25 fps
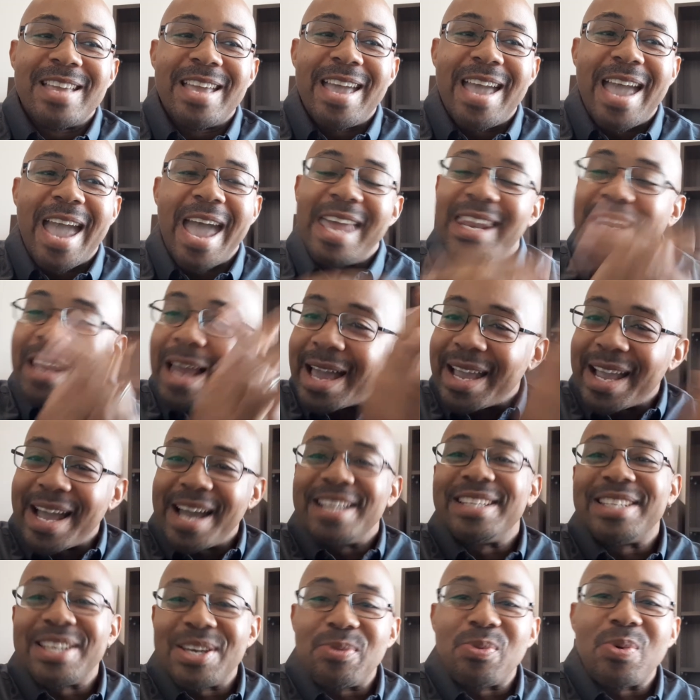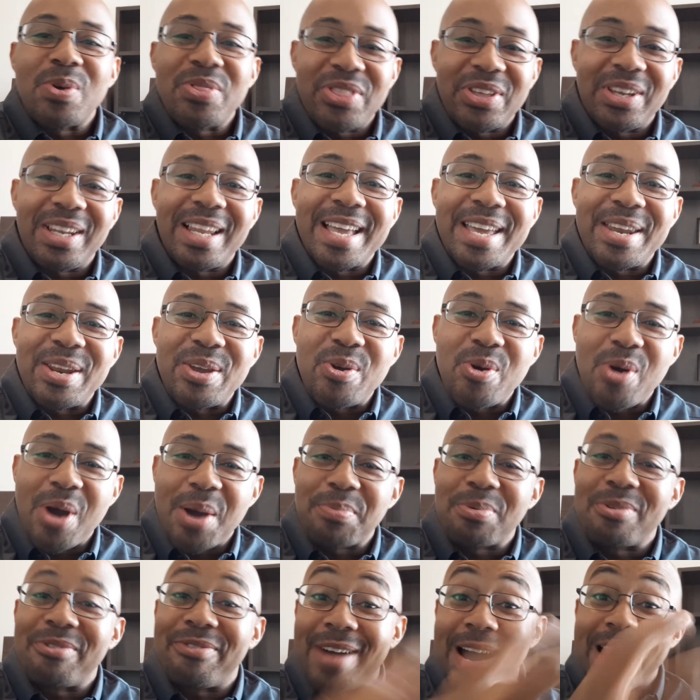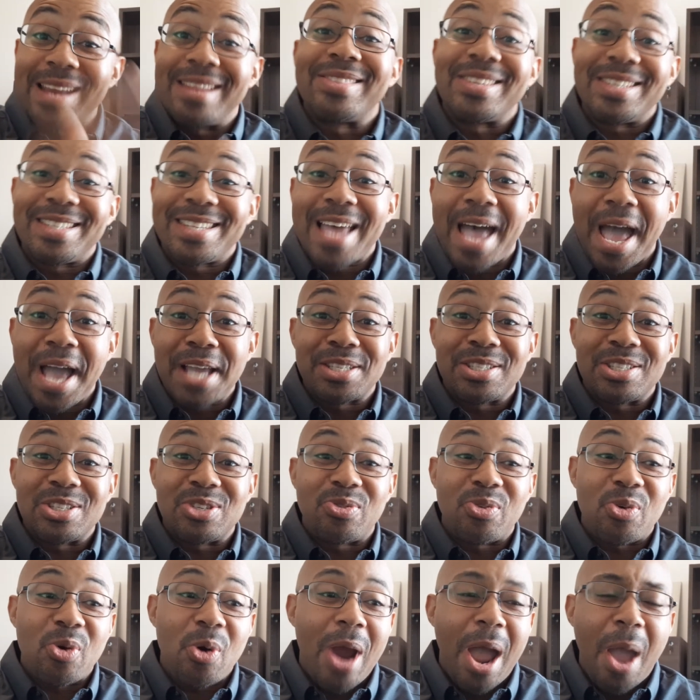And like I did with the lady who I provided the taxes for,